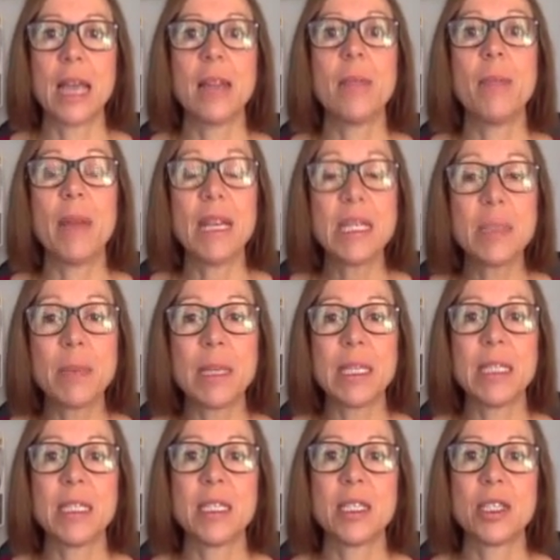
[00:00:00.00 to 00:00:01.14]
The best place
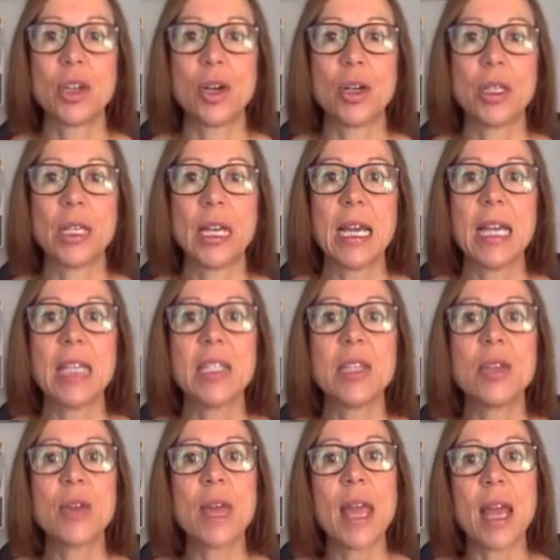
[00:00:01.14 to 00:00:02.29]
to start is
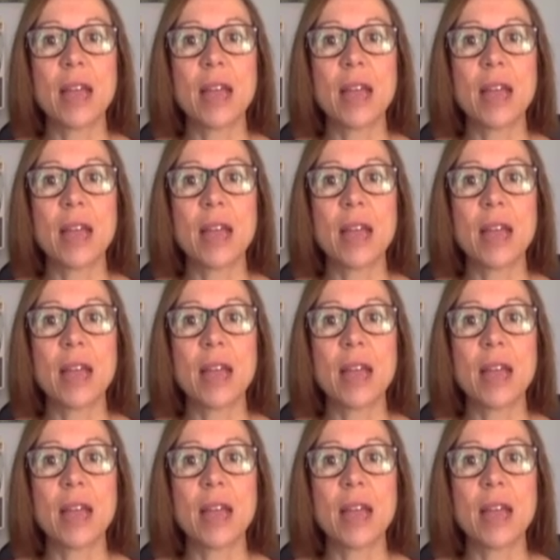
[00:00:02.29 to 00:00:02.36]
looking